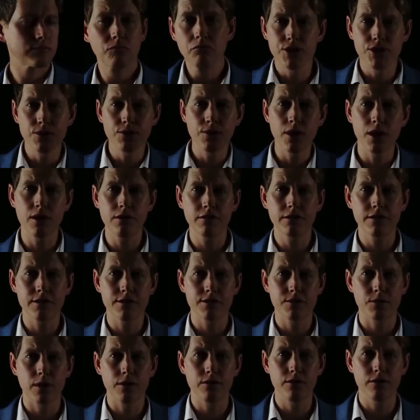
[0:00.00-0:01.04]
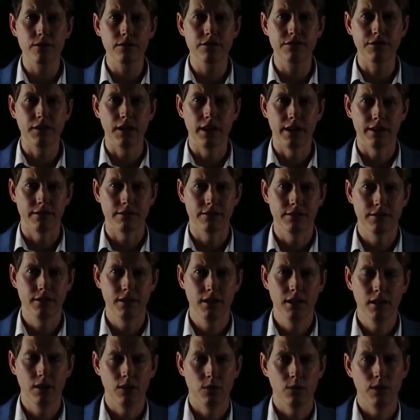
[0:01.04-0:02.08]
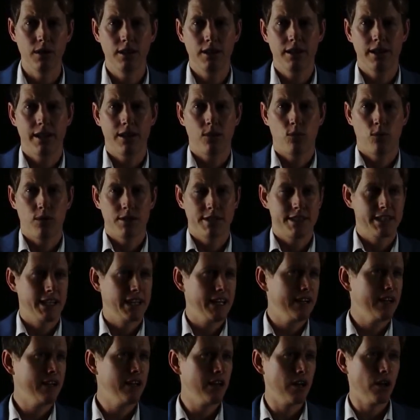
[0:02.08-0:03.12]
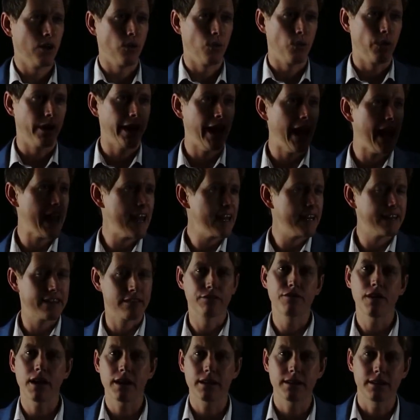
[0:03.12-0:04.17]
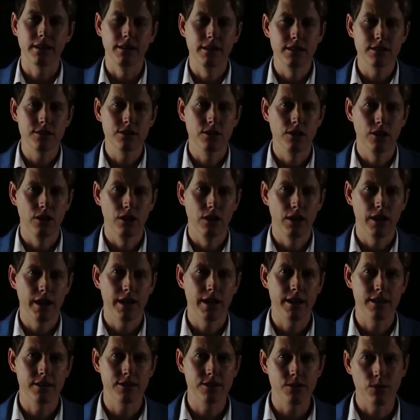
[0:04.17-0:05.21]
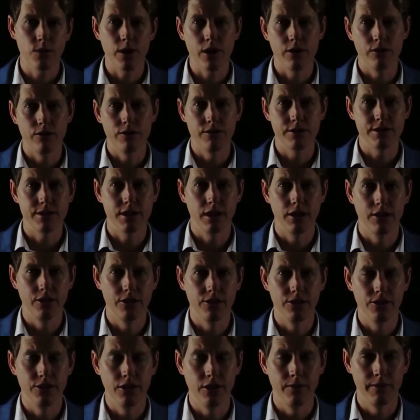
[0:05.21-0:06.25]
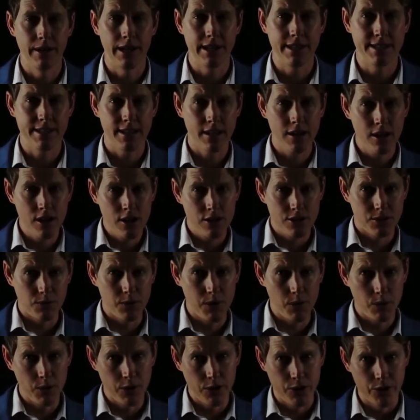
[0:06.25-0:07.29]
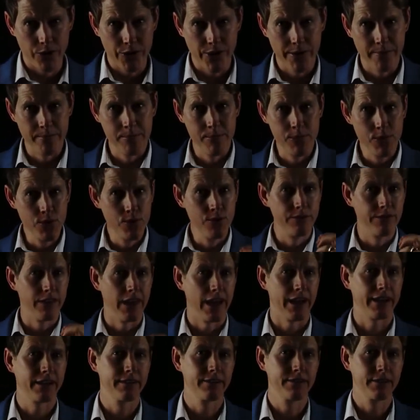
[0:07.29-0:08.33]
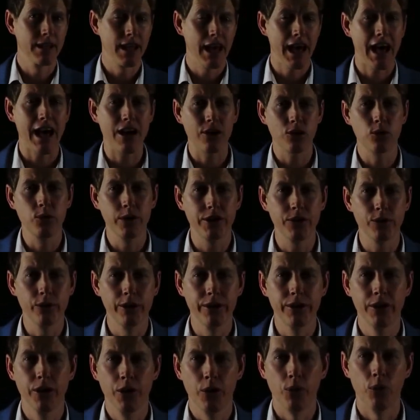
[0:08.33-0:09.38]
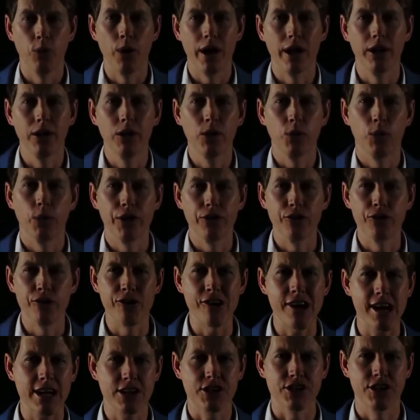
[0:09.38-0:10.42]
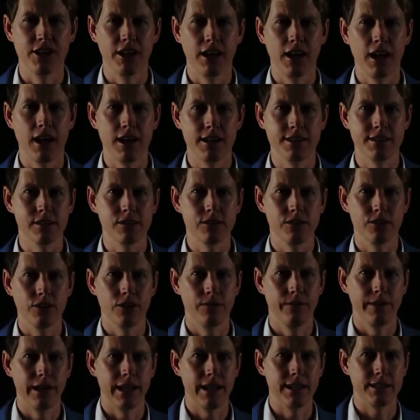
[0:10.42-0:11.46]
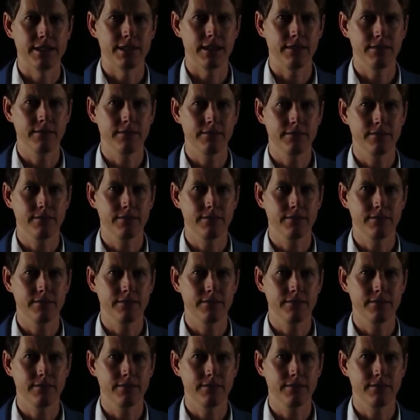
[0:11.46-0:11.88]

2 over the square root of 5. Well, once again, we hate the fact that it's got a square root sign on the denominator, so we want to remove that. How do we do it? Well, we rationalise the denominator.